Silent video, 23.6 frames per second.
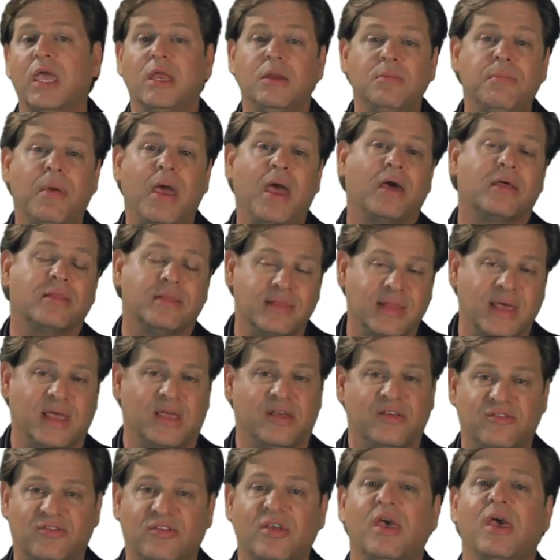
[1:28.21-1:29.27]
inbound
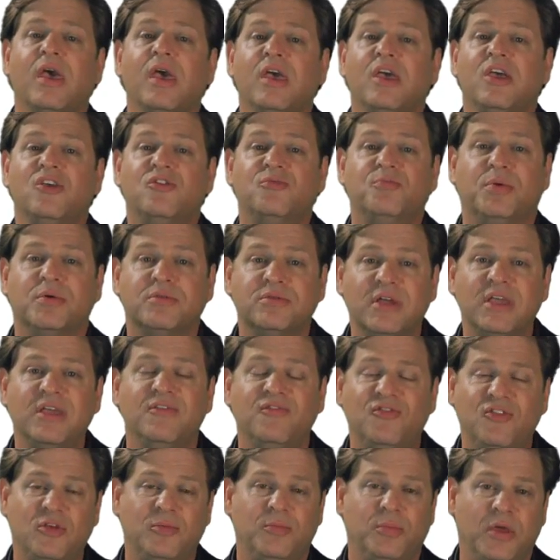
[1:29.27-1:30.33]
links is
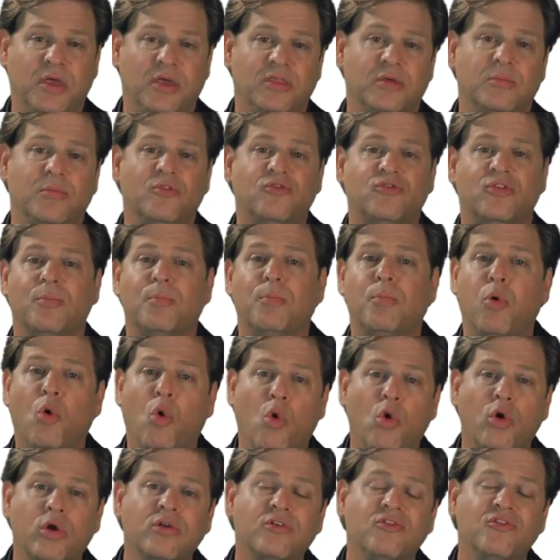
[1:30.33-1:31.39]
believed to be the most
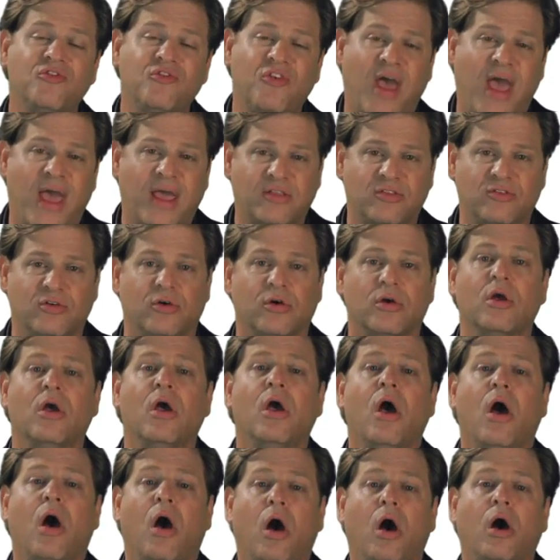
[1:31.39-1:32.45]
important factor
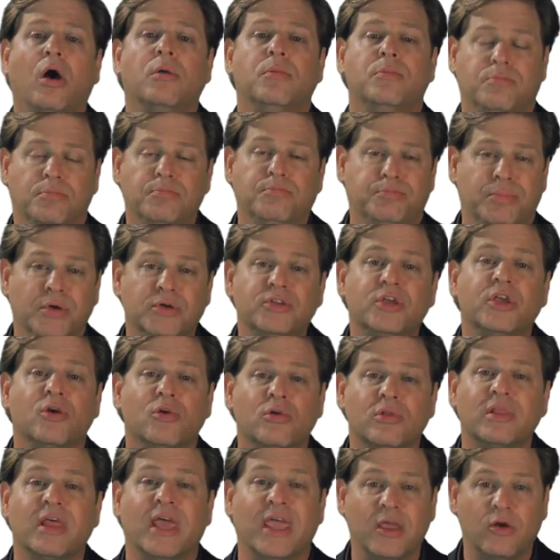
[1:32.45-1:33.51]
on building
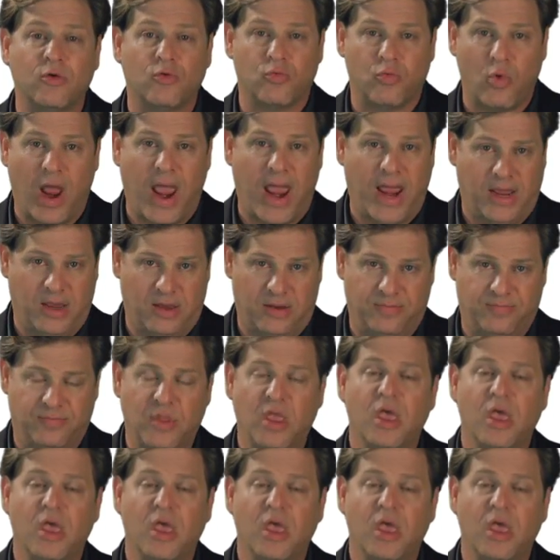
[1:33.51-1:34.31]
your link rank.